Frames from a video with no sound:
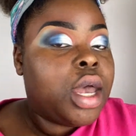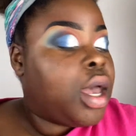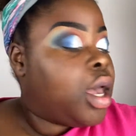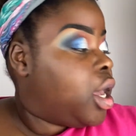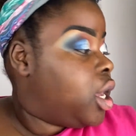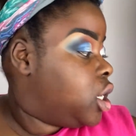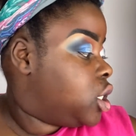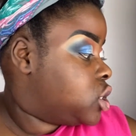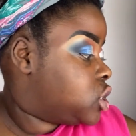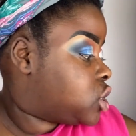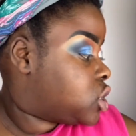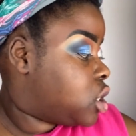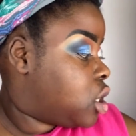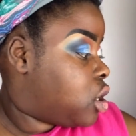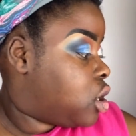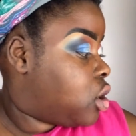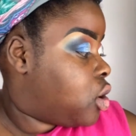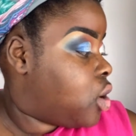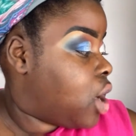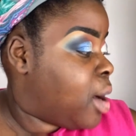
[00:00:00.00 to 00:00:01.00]
And
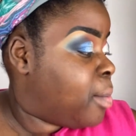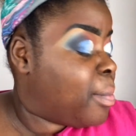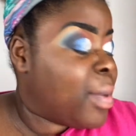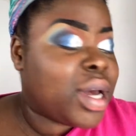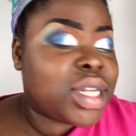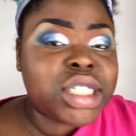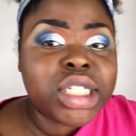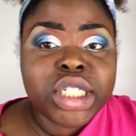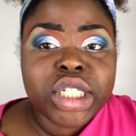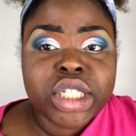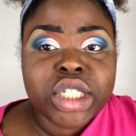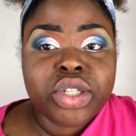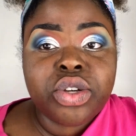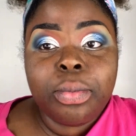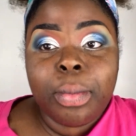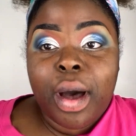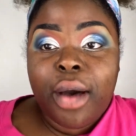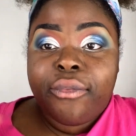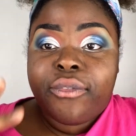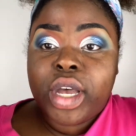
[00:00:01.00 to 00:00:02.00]
so I'm about to just do
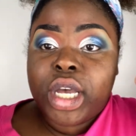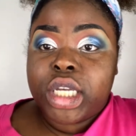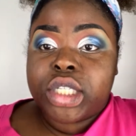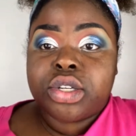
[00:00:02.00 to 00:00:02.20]
my face